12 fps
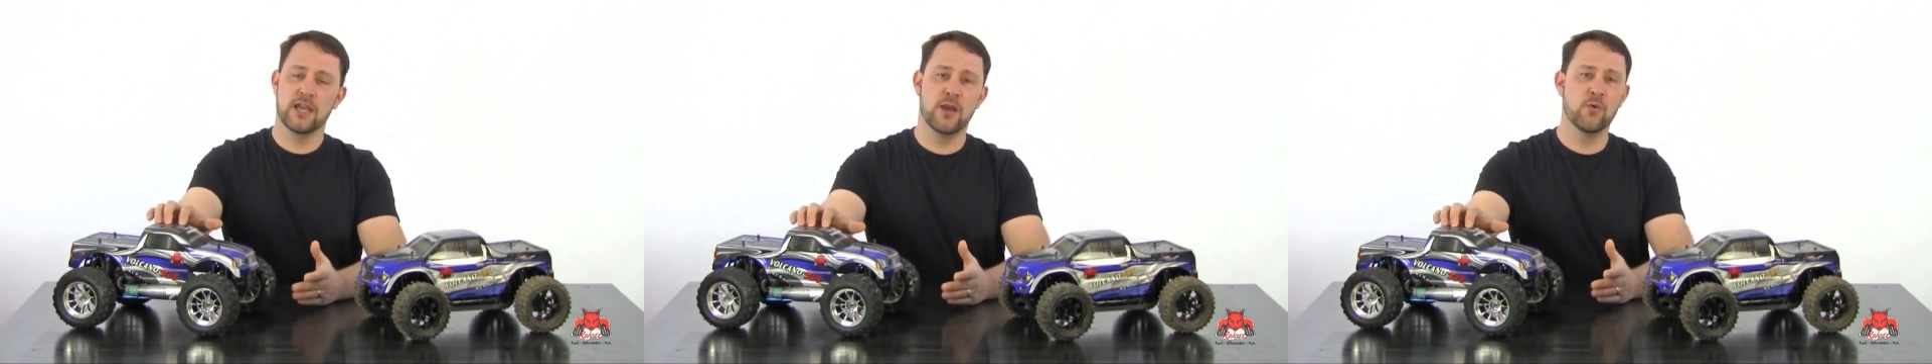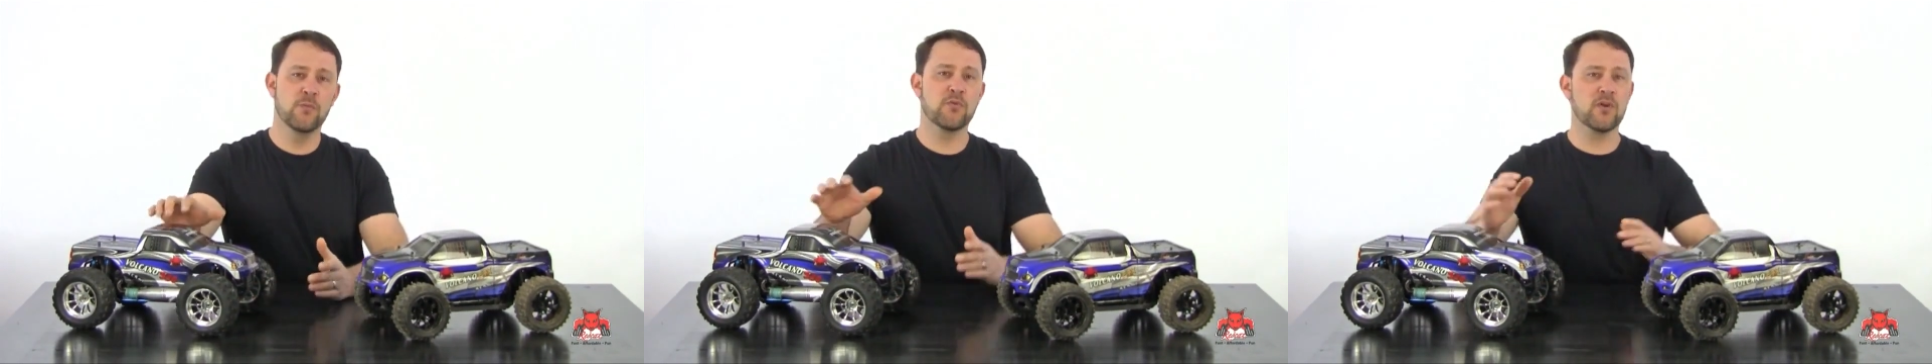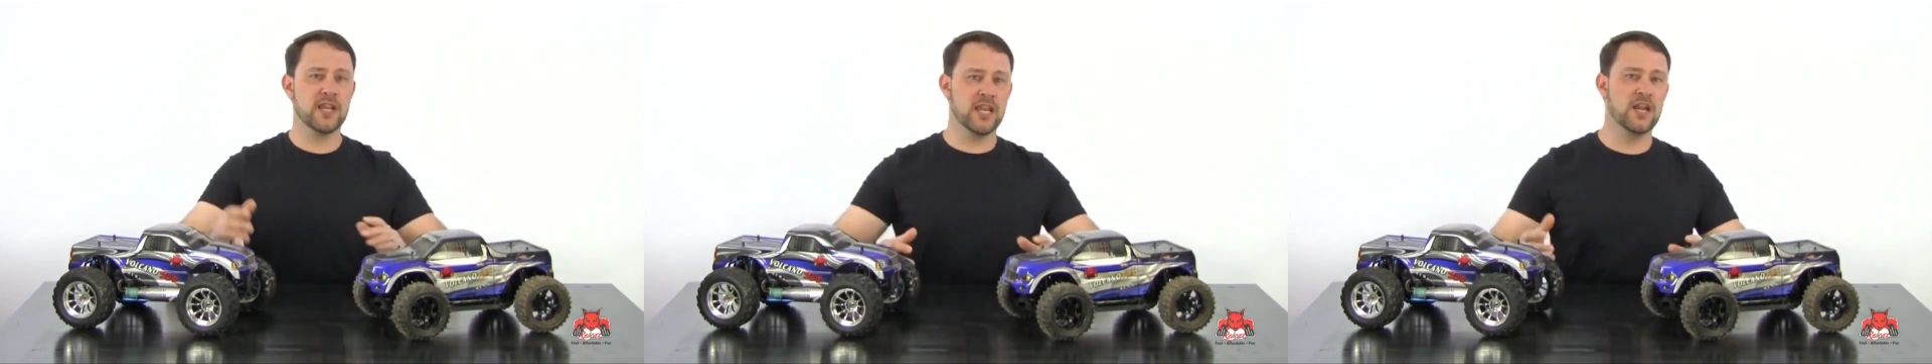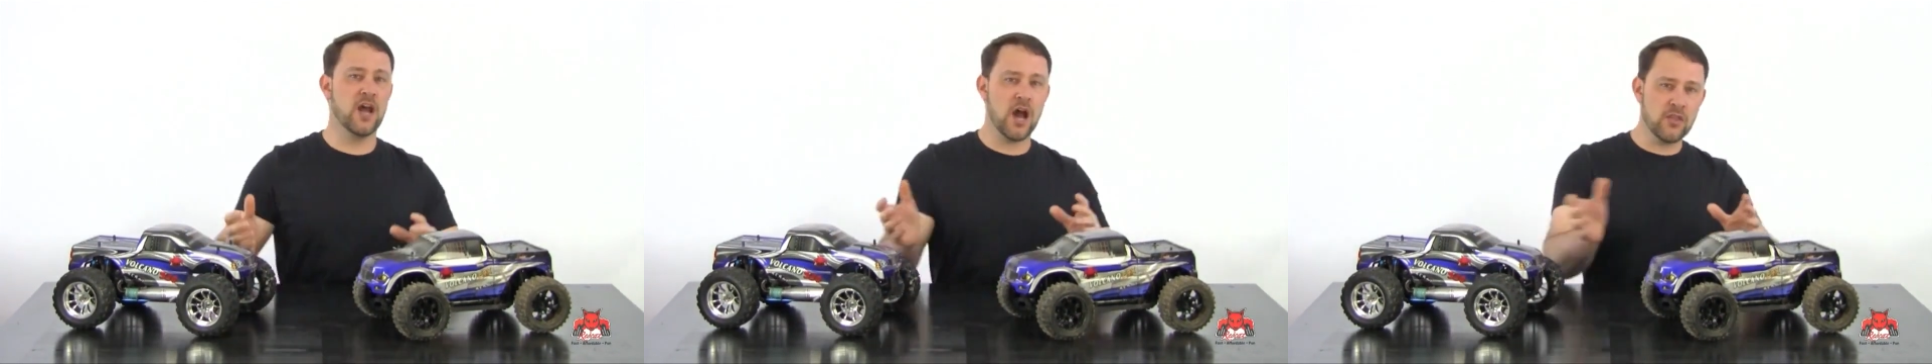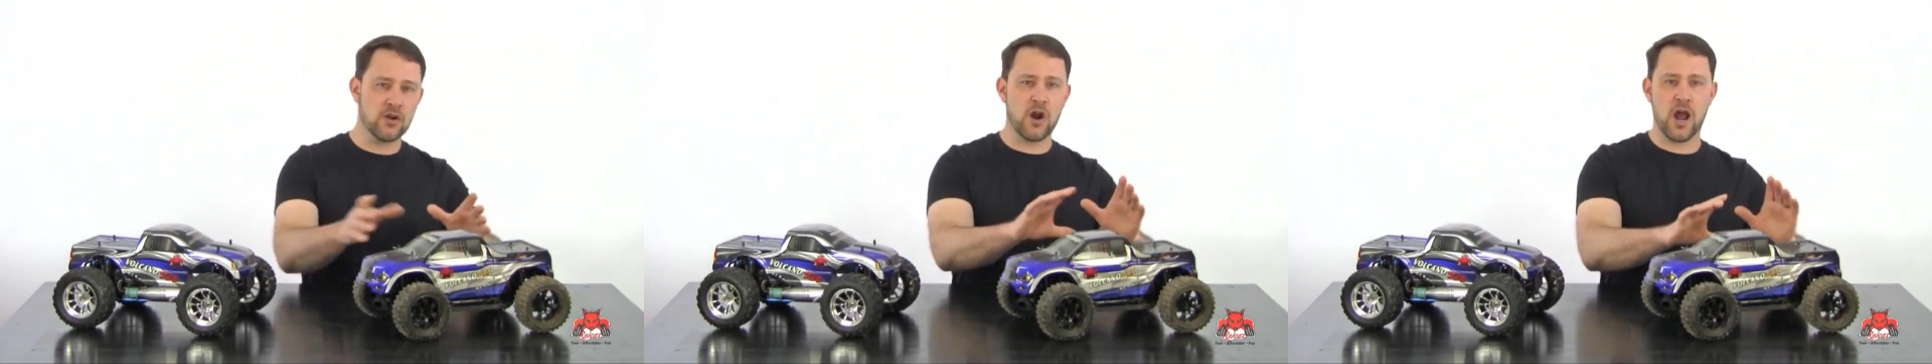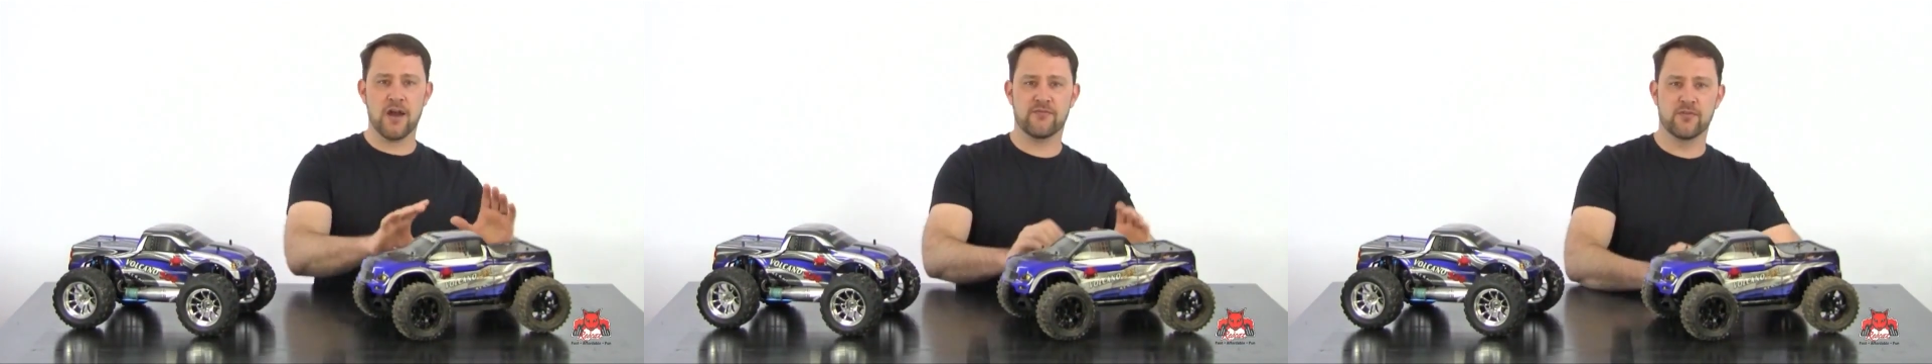and we'll bring in other
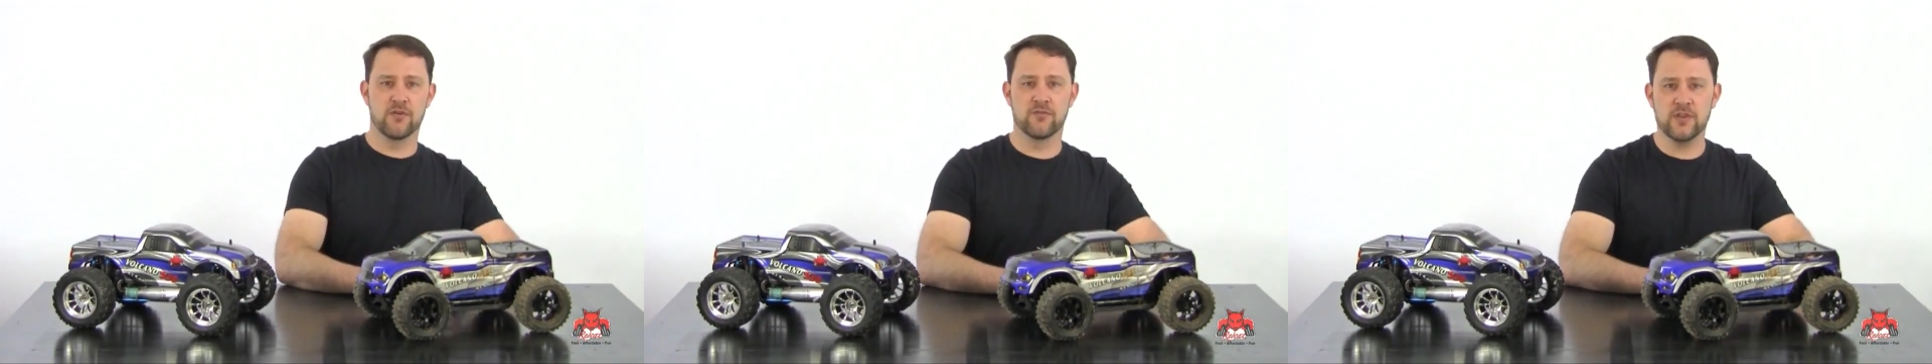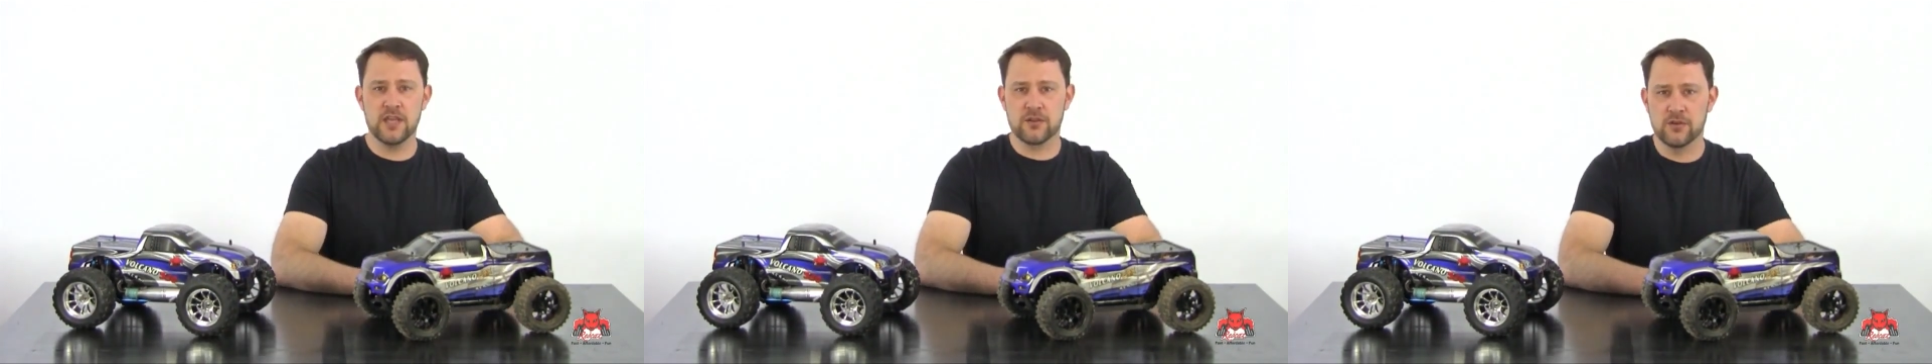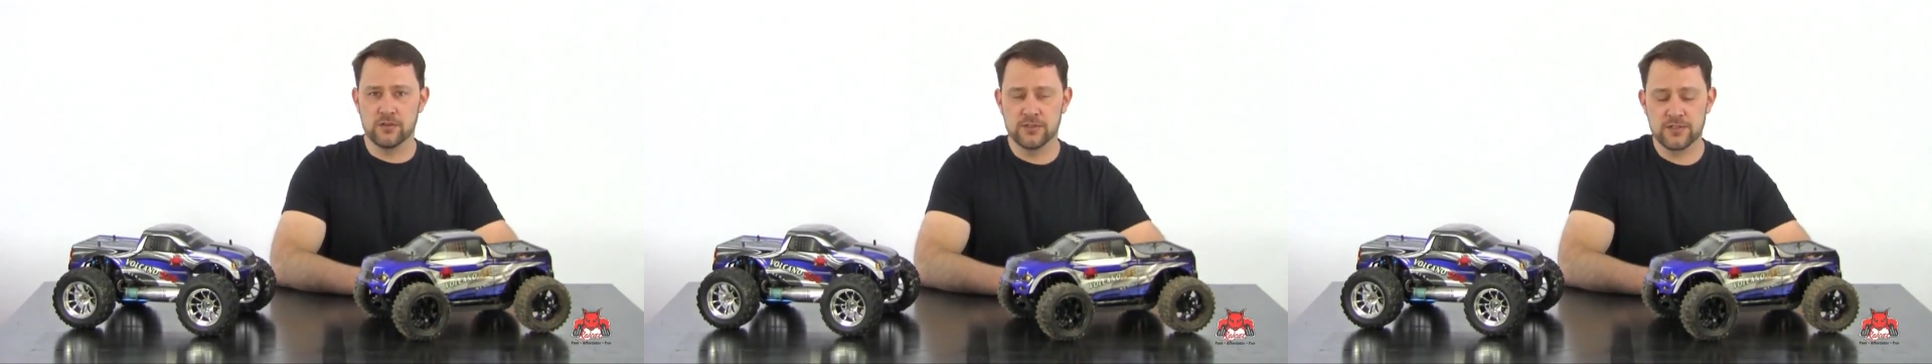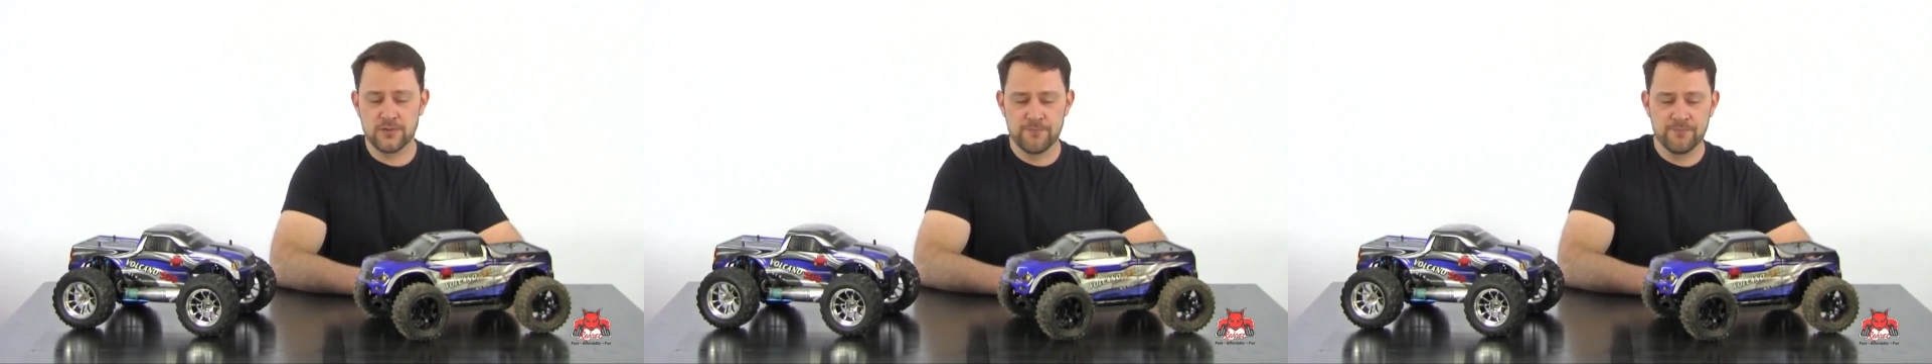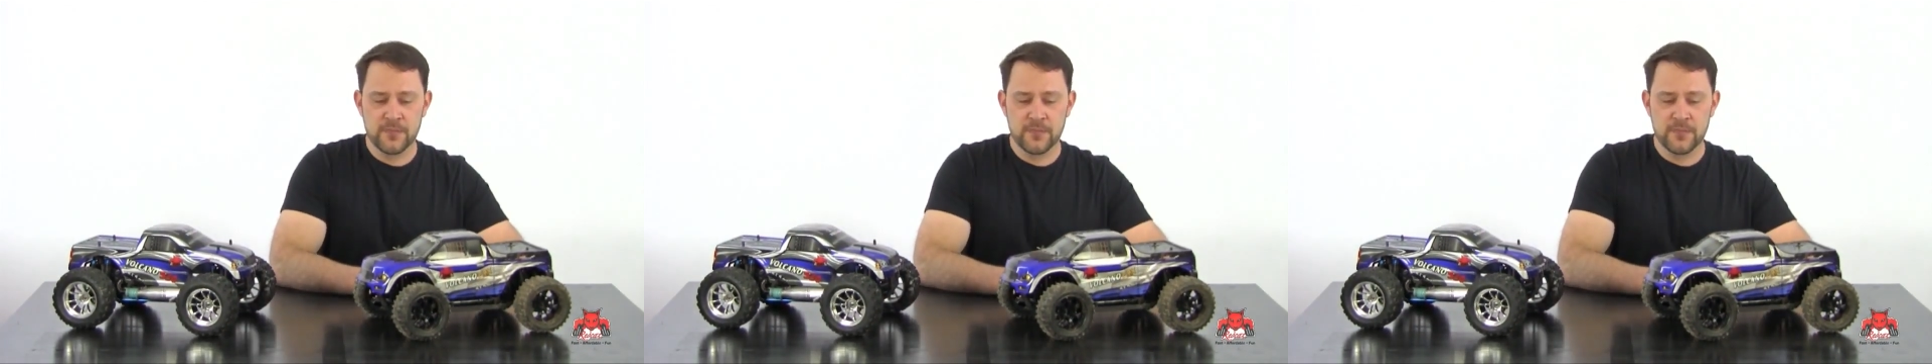off-road vehicles,